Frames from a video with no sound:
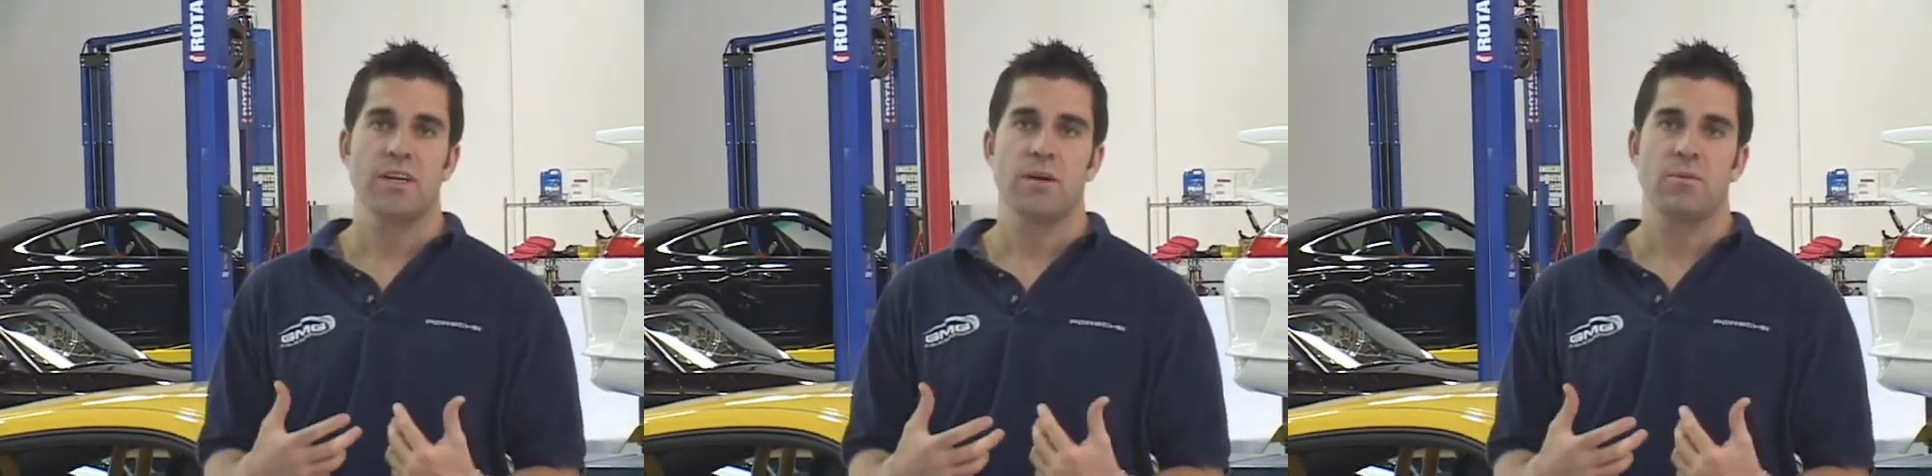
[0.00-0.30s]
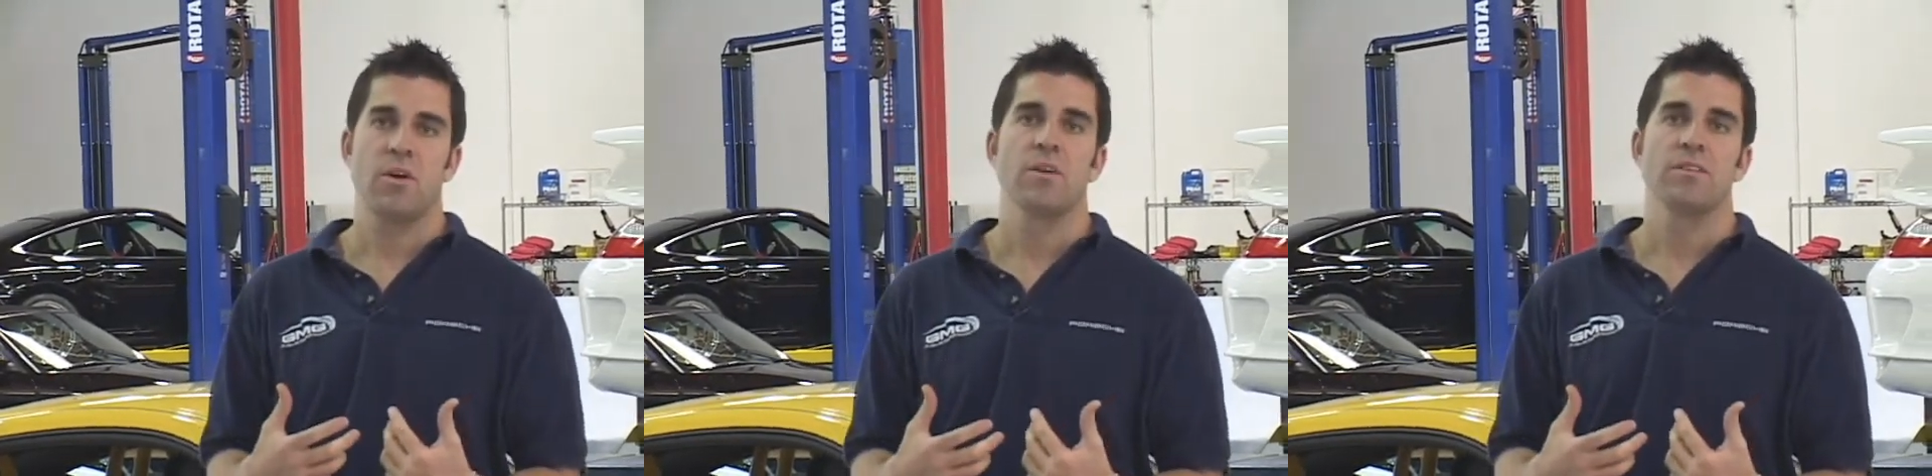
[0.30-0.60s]
Cup
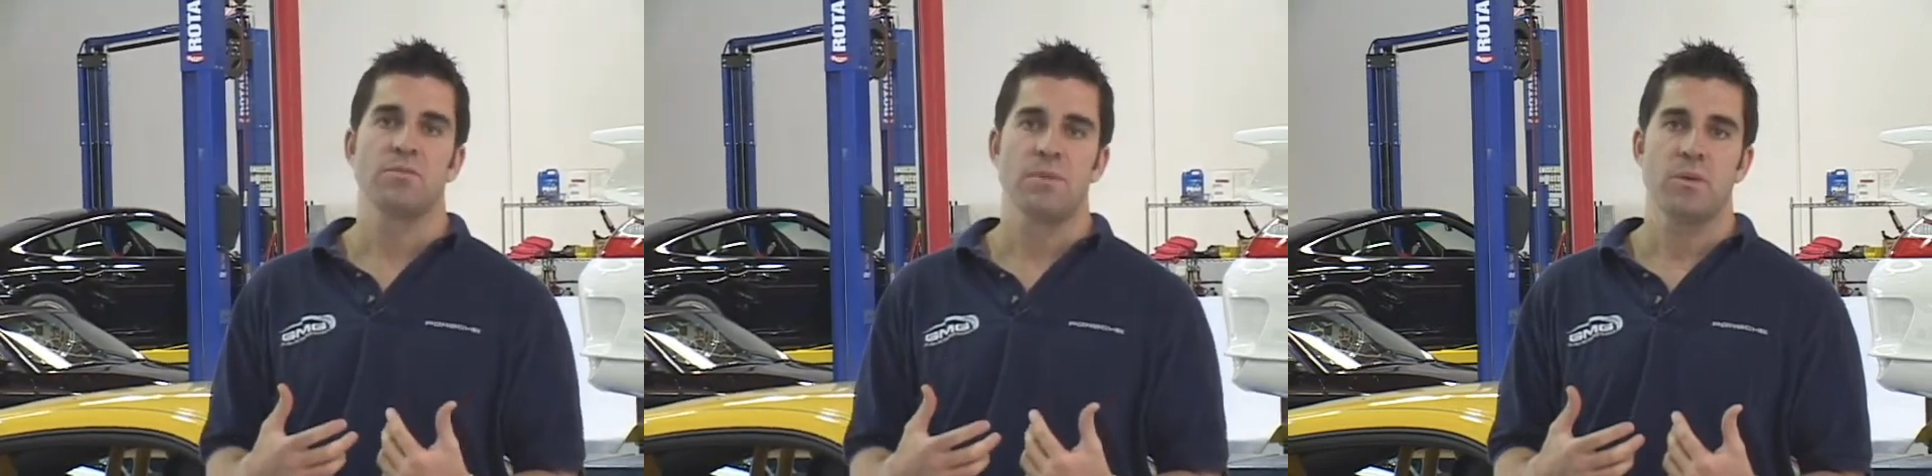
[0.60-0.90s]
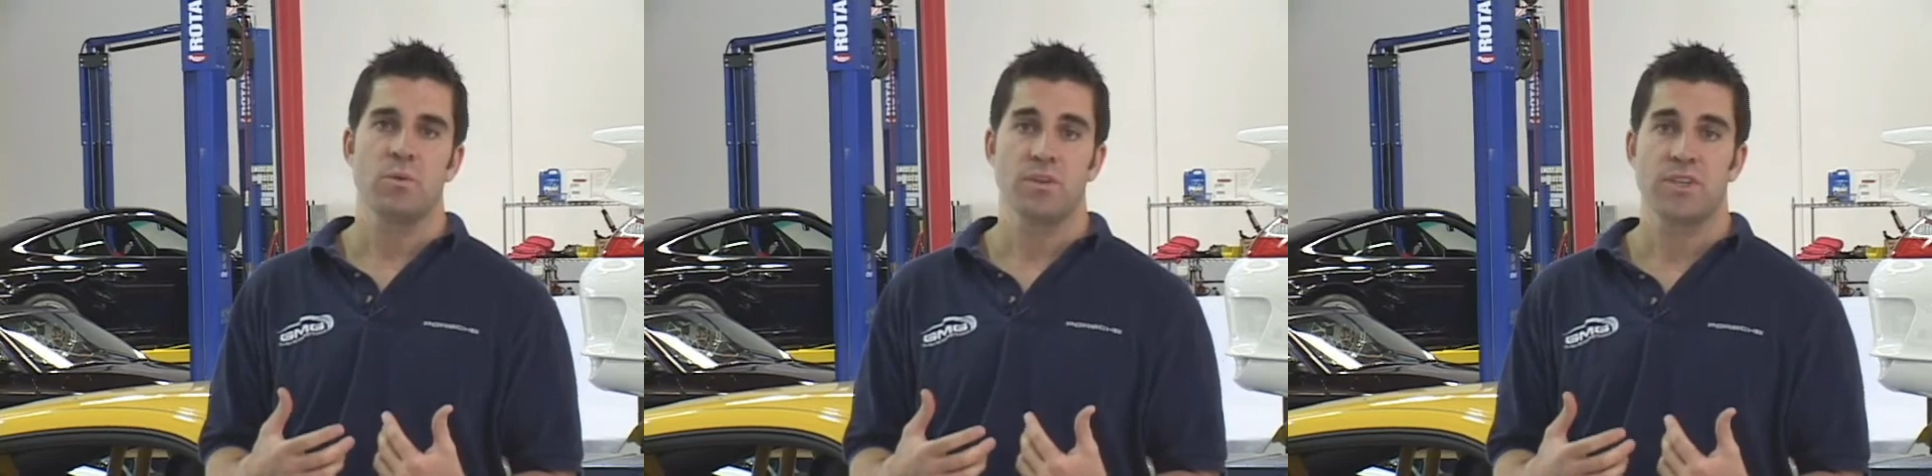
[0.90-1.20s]
car in the Speed
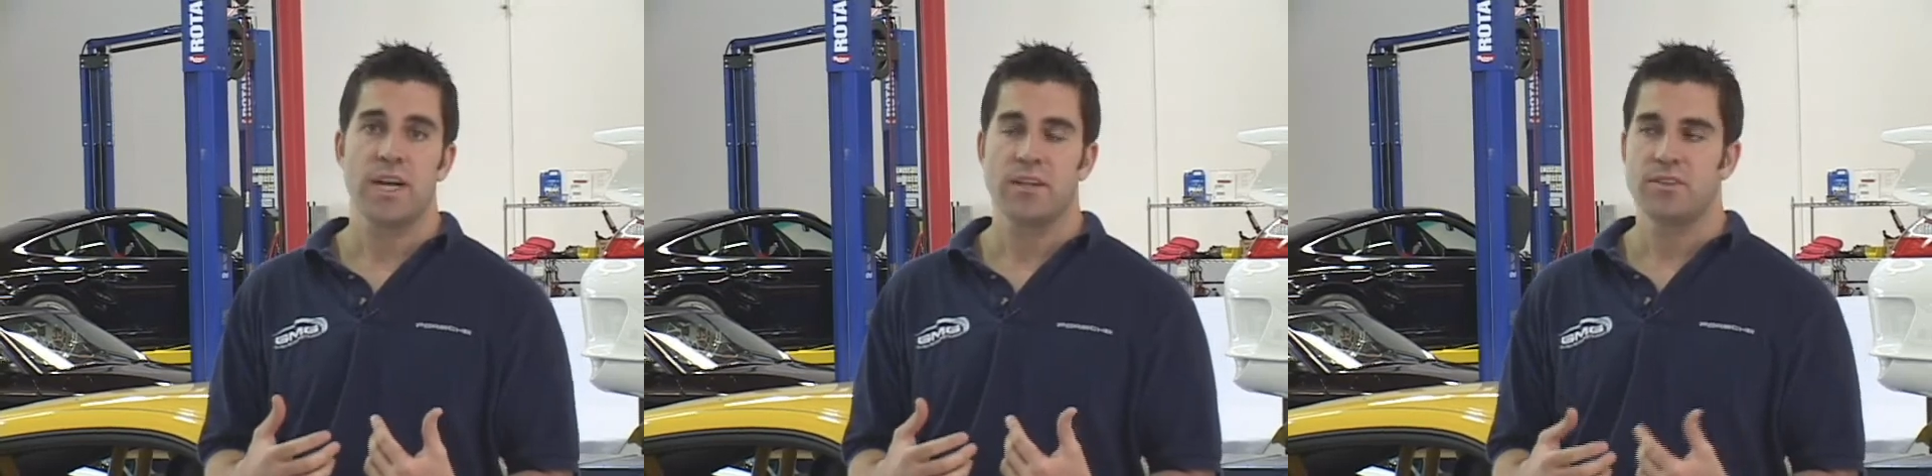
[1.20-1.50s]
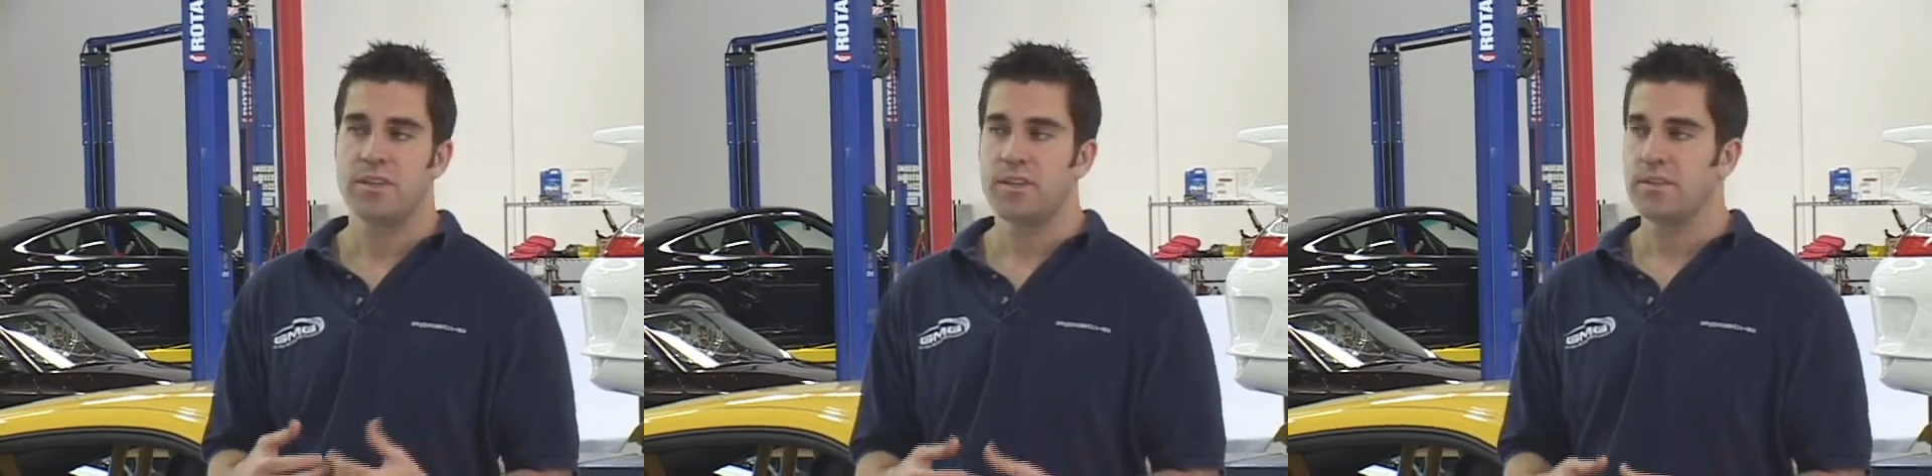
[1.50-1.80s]
World Challenge
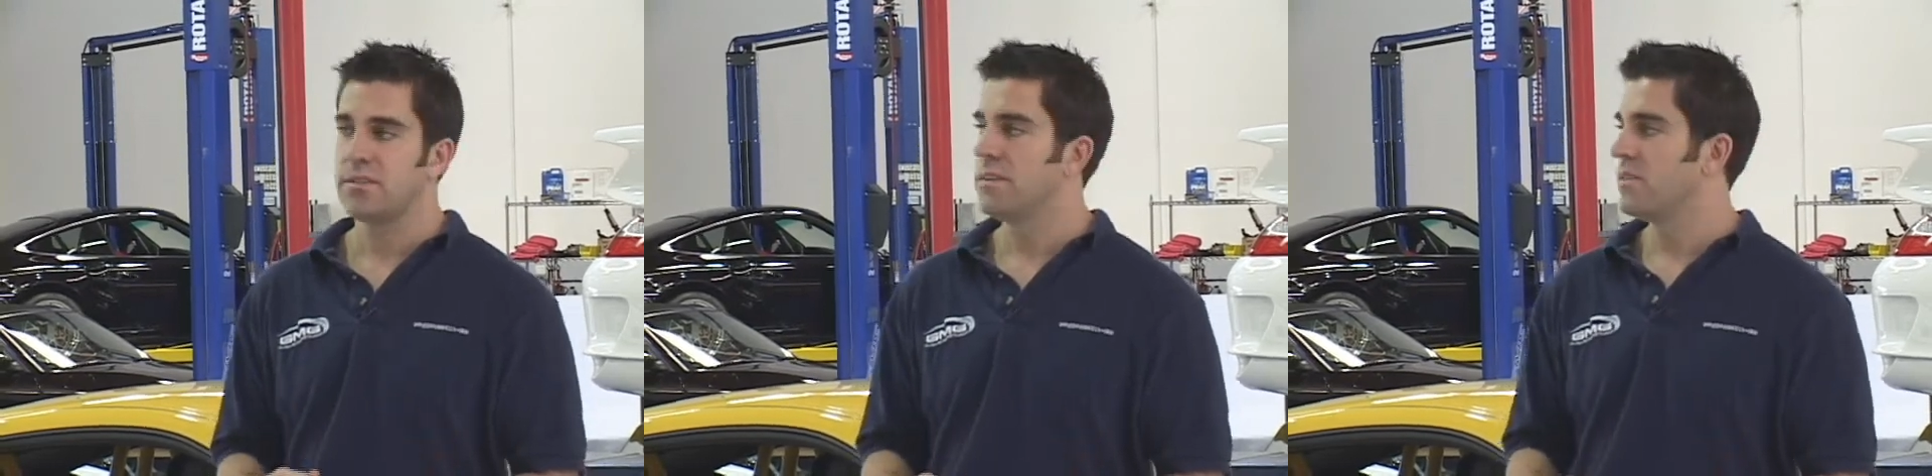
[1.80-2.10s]
Series.